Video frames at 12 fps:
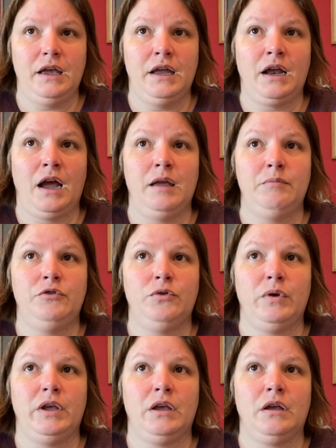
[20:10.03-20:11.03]
and I am
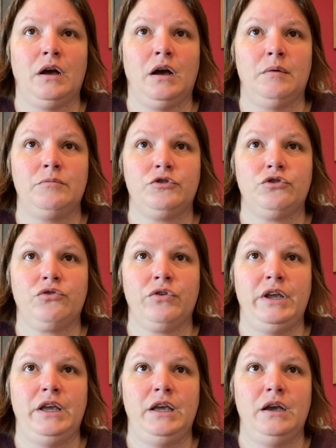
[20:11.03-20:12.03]
doing
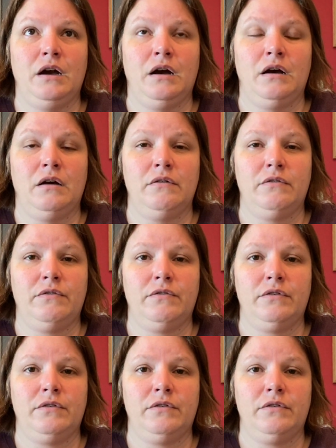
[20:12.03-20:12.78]
Tree of